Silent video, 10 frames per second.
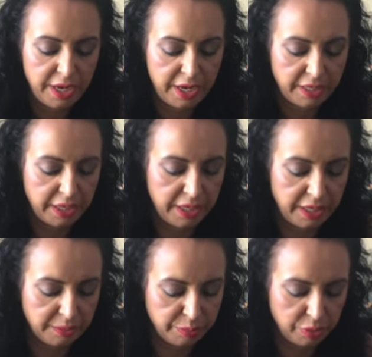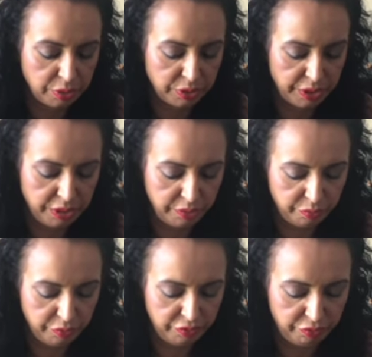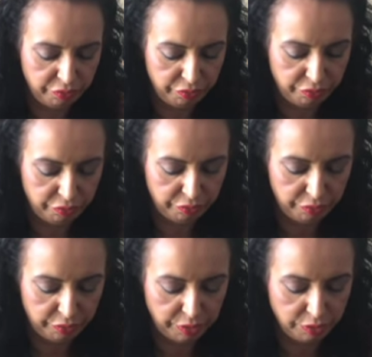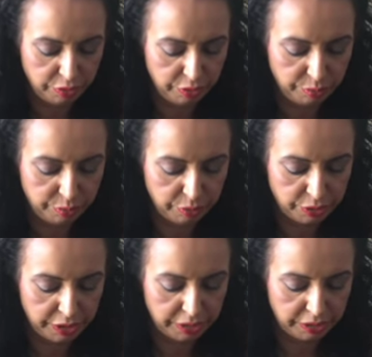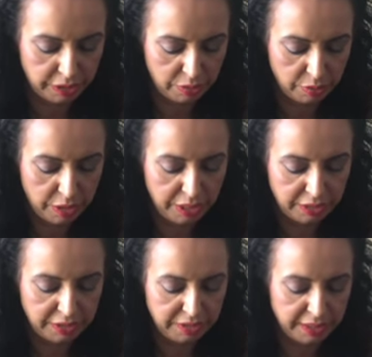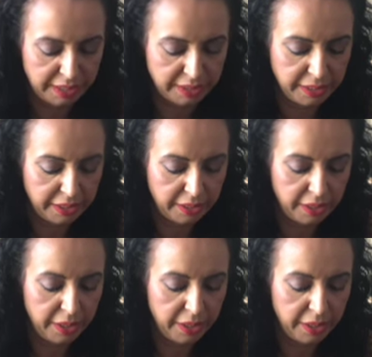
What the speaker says: and I had brought into this project now this Technic